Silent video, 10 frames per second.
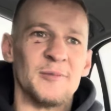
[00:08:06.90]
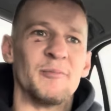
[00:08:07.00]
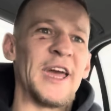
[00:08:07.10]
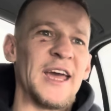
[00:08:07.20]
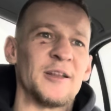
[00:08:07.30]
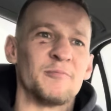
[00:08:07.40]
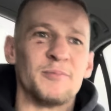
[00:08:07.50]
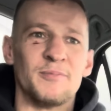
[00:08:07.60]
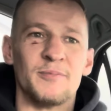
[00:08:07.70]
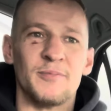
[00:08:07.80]

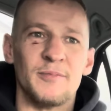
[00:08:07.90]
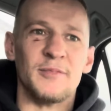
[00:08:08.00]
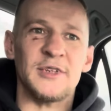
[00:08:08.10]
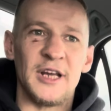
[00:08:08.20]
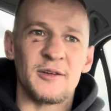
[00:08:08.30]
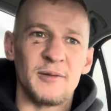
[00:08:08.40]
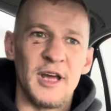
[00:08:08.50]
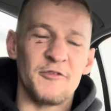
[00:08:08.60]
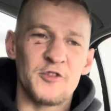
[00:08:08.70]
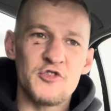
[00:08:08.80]
man, like,
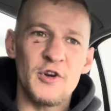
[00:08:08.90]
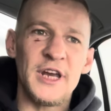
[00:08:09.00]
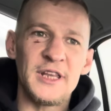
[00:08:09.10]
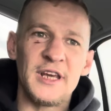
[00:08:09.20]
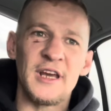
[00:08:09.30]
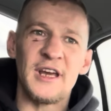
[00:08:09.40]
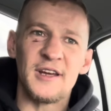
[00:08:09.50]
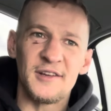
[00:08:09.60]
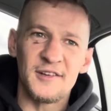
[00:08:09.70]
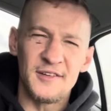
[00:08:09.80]
if training
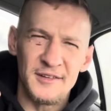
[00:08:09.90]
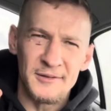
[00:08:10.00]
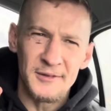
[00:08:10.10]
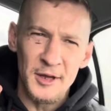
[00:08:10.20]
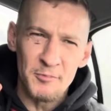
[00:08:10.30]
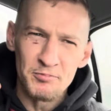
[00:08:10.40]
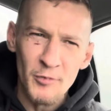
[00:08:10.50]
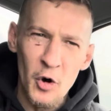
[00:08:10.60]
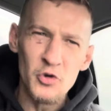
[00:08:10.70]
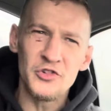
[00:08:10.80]
is the
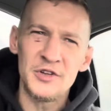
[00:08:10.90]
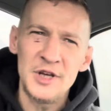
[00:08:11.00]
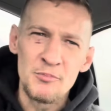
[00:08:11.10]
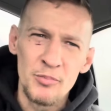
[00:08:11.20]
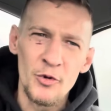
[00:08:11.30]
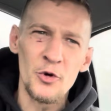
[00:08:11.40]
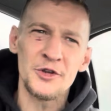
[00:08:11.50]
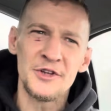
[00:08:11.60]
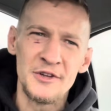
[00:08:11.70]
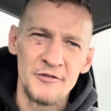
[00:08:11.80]
most
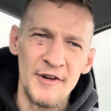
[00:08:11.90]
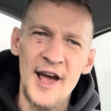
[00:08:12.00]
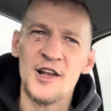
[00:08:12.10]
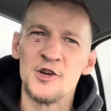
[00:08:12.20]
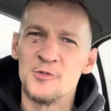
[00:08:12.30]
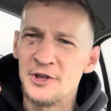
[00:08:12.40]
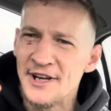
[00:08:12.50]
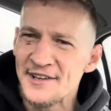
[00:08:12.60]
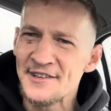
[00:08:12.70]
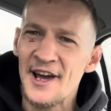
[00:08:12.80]
important, valuable,
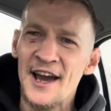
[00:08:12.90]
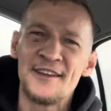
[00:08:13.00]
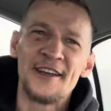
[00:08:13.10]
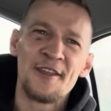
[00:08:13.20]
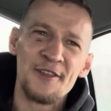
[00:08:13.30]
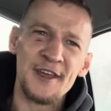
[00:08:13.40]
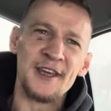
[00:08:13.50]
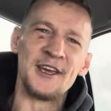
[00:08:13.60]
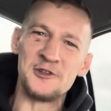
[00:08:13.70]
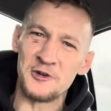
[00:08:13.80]
exciting
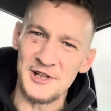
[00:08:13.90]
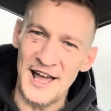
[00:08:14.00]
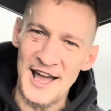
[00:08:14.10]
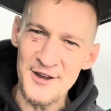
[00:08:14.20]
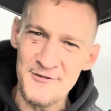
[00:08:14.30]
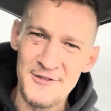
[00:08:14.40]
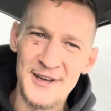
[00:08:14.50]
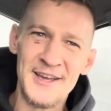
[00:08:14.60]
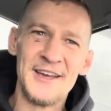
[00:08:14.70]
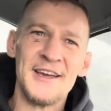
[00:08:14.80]
thing in your life,
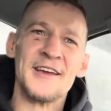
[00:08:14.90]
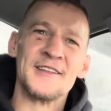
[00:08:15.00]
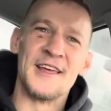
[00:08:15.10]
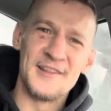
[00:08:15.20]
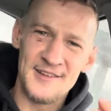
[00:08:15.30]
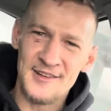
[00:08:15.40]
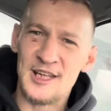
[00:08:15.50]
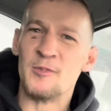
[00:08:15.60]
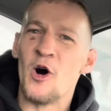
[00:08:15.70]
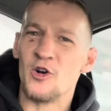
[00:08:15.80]
then
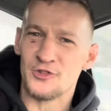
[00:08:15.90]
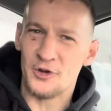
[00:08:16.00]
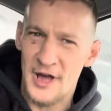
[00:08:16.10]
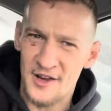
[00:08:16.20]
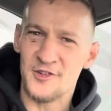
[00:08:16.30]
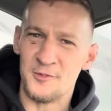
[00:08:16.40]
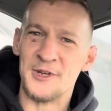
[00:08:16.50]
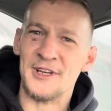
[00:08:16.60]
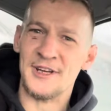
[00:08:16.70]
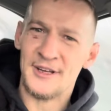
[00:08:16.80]
sleep also has to
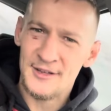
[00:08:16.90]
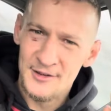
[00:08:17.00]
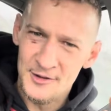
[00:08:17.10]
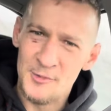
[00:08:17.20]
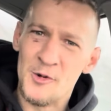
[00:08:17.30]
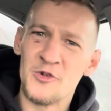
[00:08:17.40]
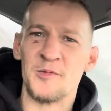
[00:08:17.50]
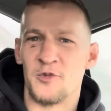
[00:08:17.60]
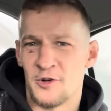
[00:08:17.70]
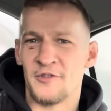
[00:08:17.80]
be the most
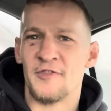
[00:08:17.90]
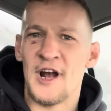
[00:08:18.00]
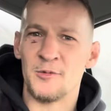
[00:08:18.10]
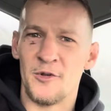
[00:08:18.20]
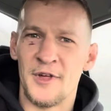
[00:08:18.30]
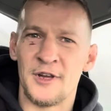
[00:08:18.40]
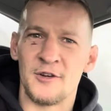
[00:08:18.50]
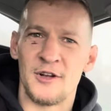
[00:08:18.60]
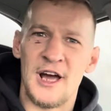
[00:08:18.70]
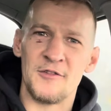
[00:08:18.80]
important, valuable thing in
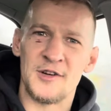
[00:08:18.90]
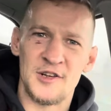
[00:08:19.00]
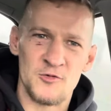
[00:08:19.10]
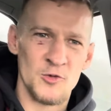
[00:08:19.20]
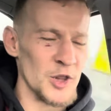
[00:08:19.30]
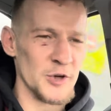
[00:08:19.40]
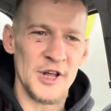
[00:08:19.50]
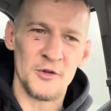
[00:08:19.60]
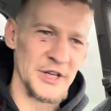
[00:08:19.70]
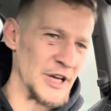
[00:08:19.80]
your life, because one
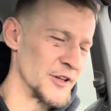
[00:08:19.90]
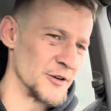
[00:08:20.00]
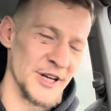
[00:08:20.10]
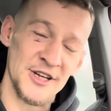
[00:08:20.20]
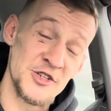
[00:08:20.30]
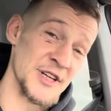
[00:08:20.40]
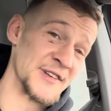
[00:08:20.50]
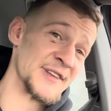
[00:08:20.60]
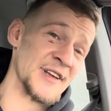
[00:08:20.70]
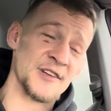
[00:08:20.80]
without the other, it
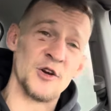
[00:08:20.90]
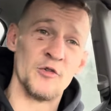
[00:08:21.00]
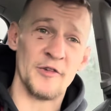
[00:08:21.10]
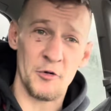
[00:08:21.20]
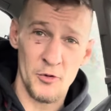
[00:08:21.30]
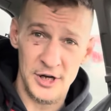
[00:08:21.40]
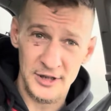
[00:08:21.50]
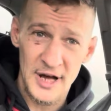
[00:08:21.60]
just doesn't go very well.